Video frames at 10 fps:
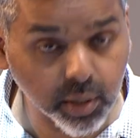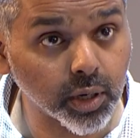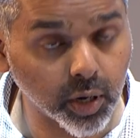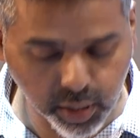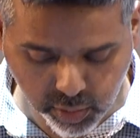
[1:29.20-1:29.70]

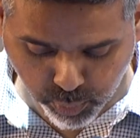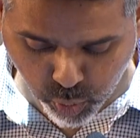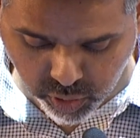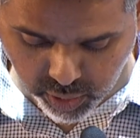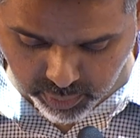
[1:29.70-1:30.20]
Narendra
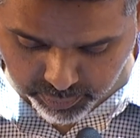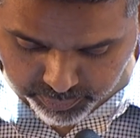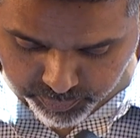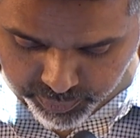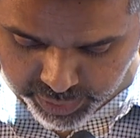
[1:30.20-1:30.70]
Modi.
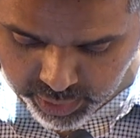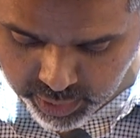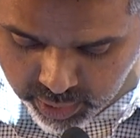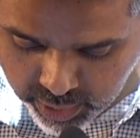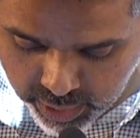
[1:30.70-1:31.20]

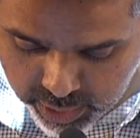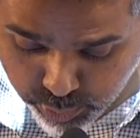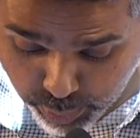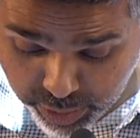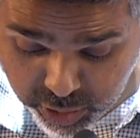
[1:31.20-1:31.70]
It's
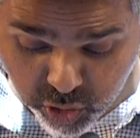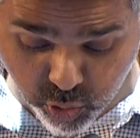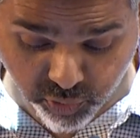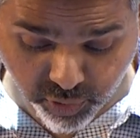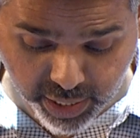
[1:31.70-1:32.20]
my pleasure to
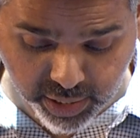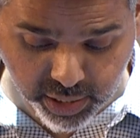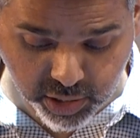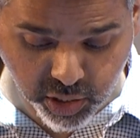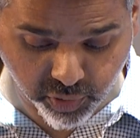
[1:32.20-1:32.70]
invite
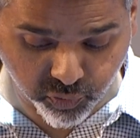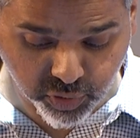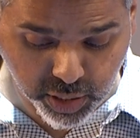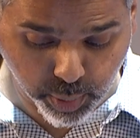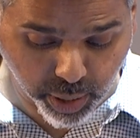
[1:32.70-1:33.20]
Chef
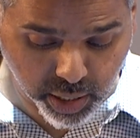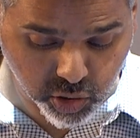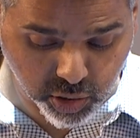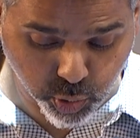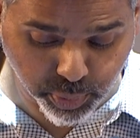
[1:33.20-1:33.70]
Vijaya
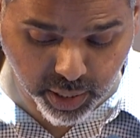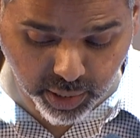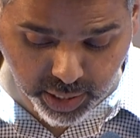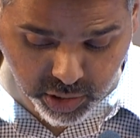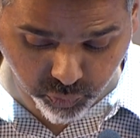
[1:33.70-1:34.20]
Bhaskaran to be our
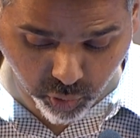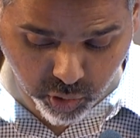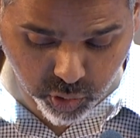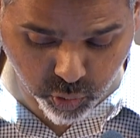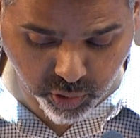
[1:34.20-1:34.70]
guest of
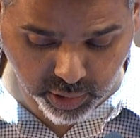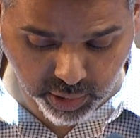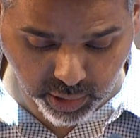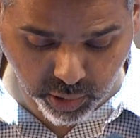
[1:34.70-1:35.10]
honor during the